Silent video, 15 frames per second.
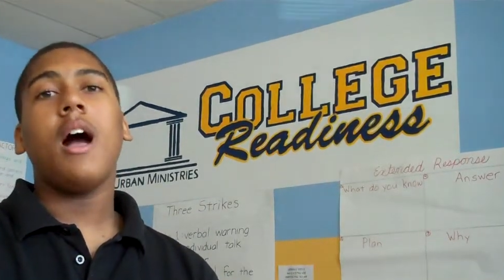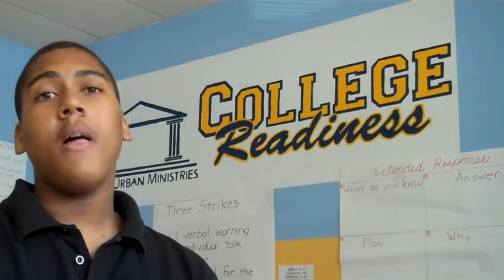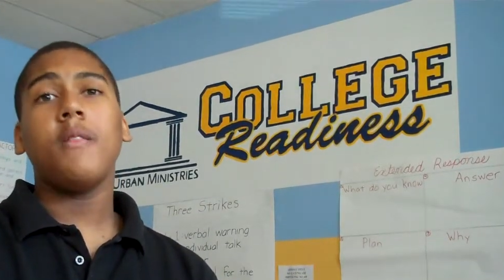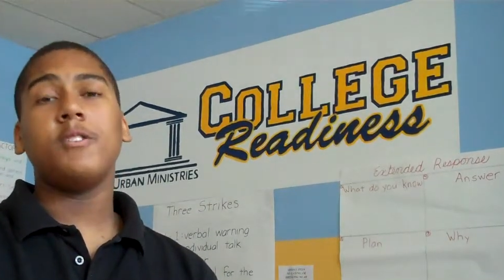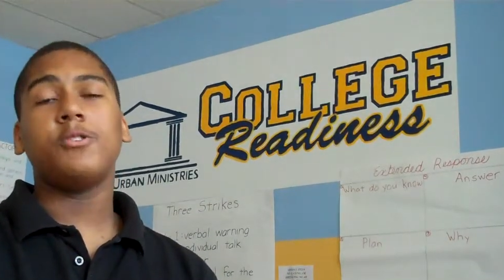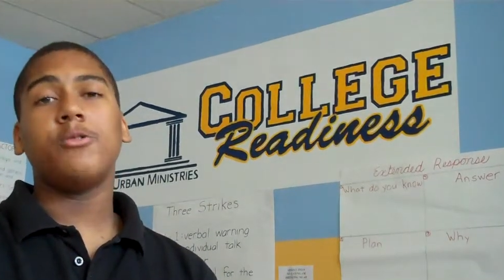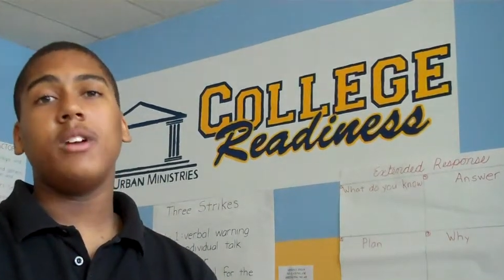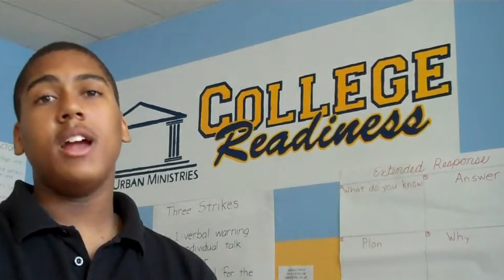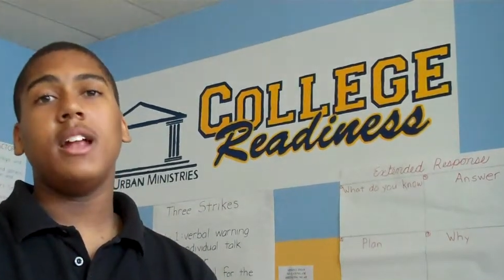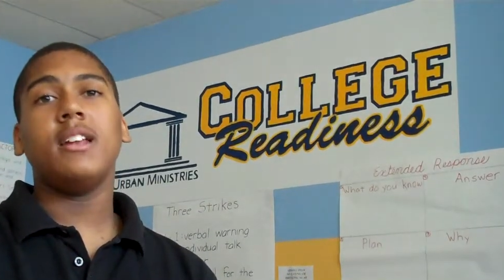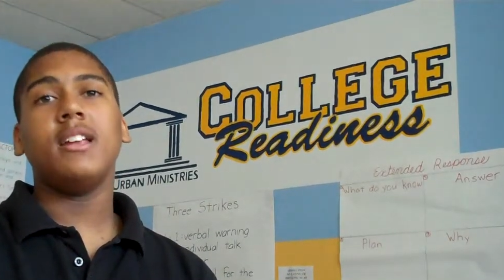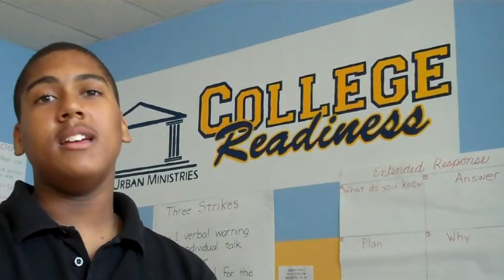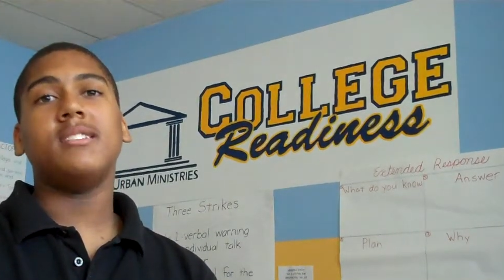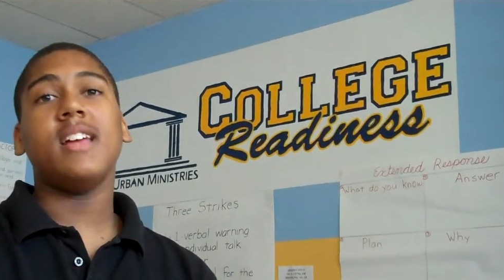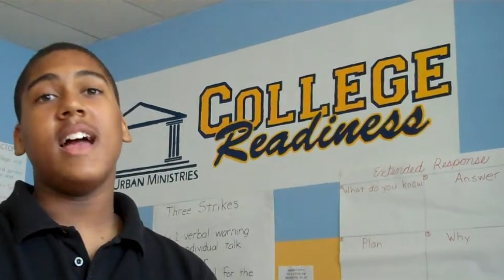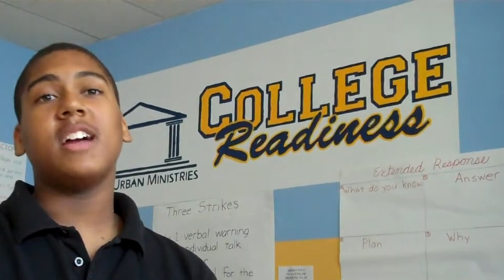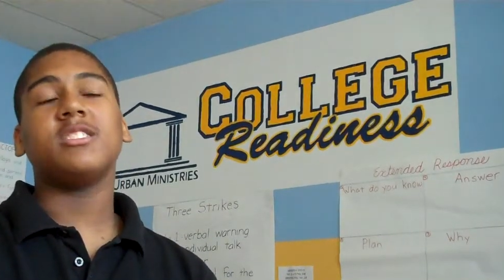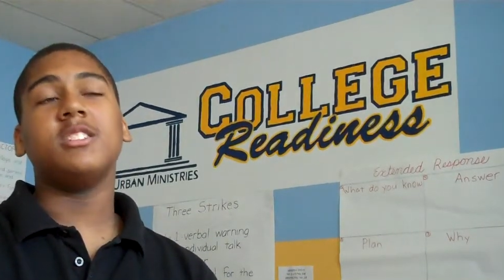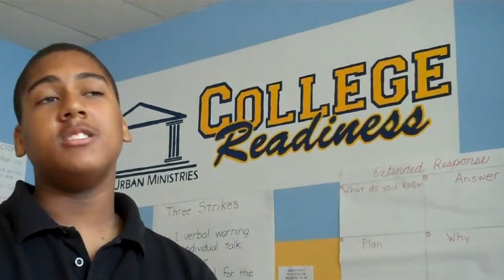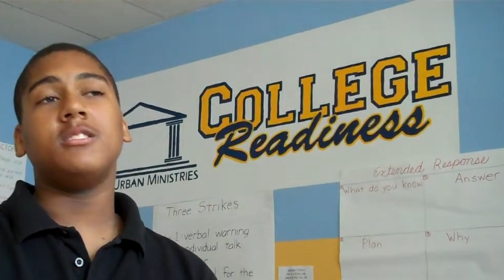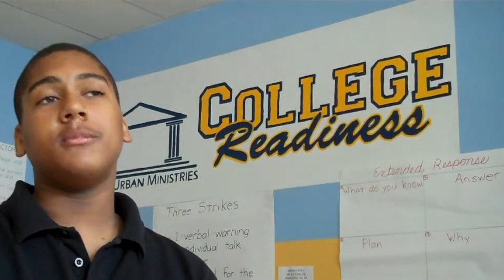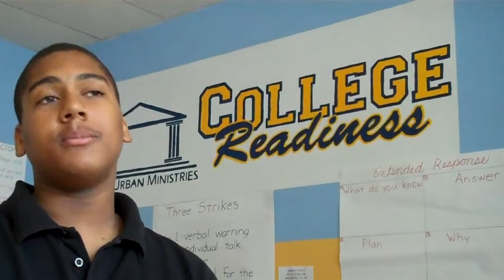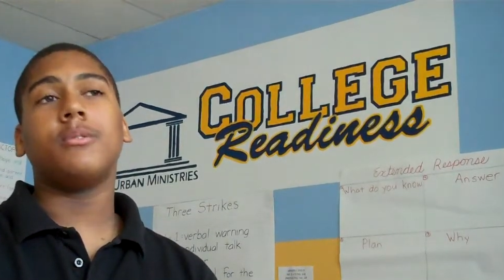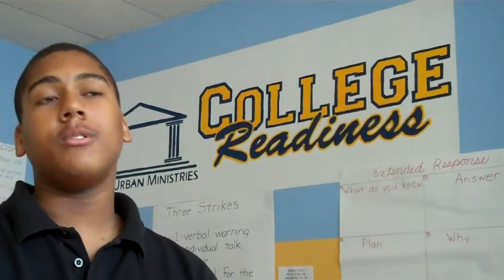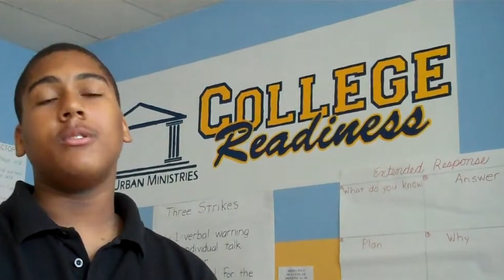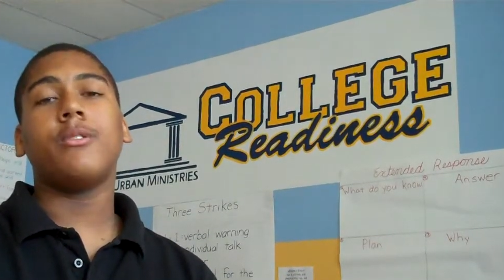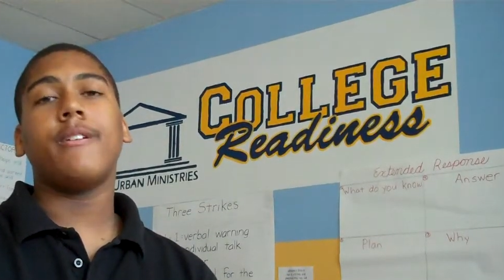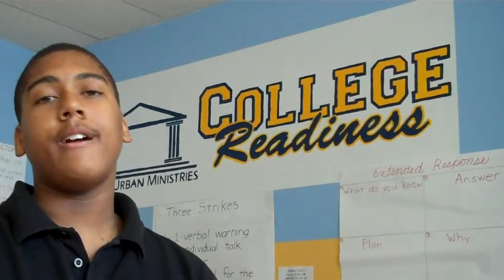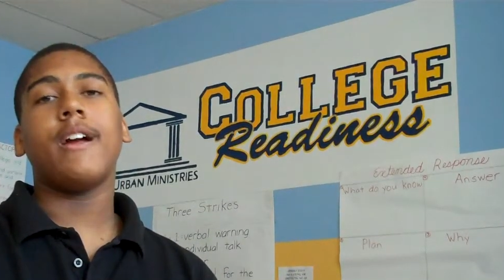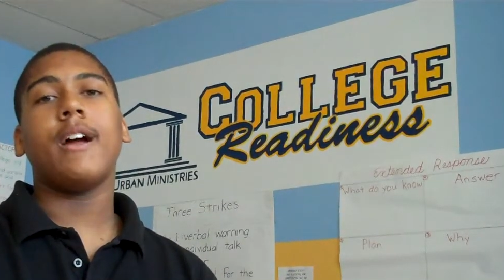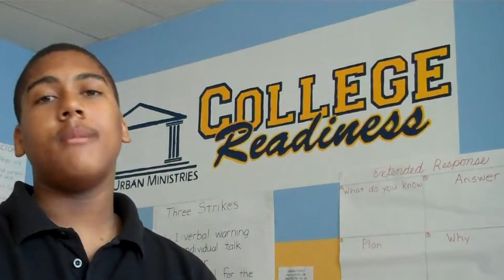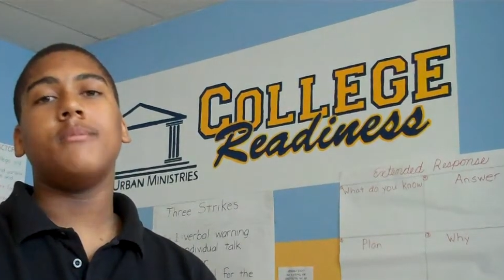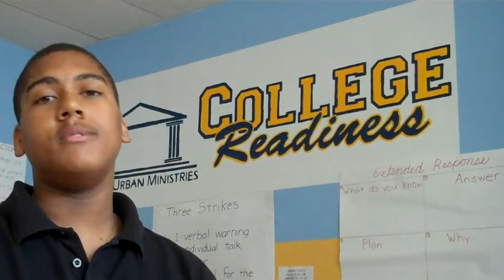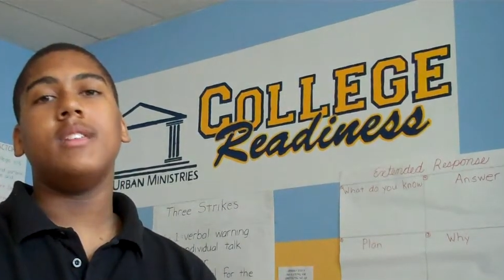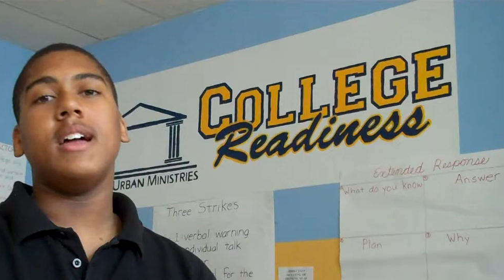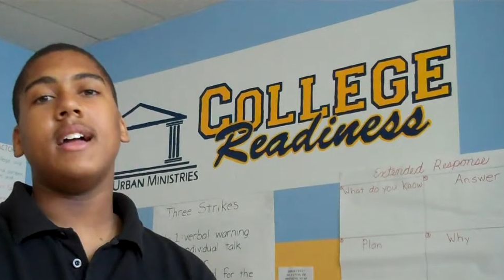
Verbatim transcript: college readiness actually is a program